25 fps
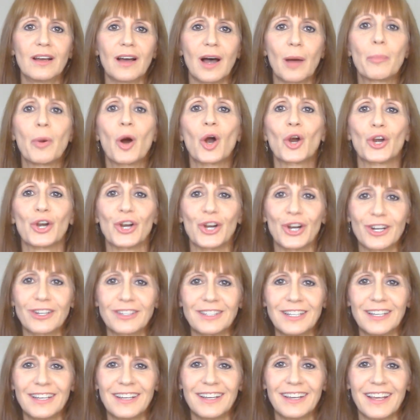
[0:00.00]
a partner
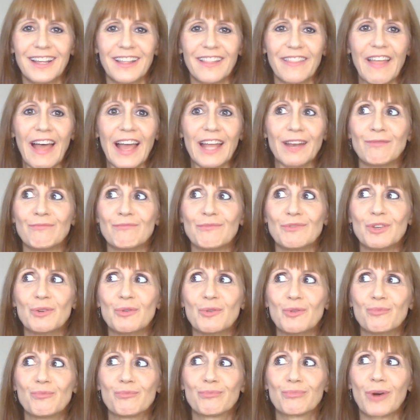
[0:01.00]
that
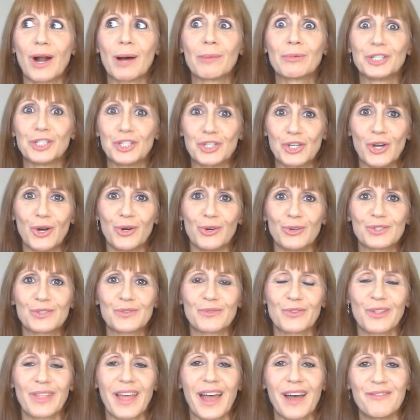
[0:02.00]
you probably chose
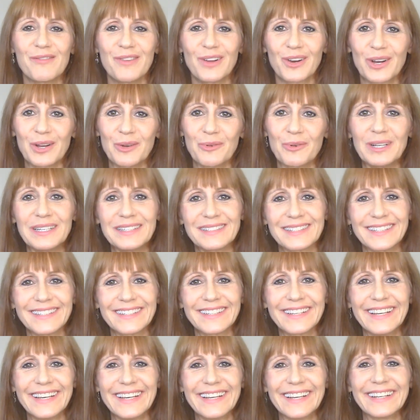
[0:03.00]
for that very
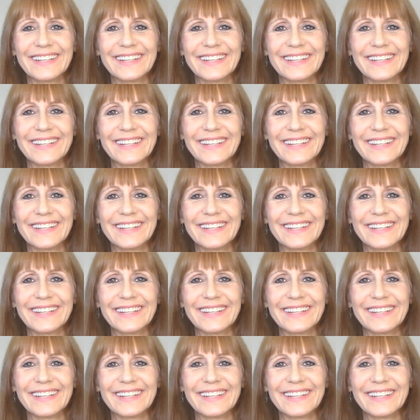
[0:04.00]
reason.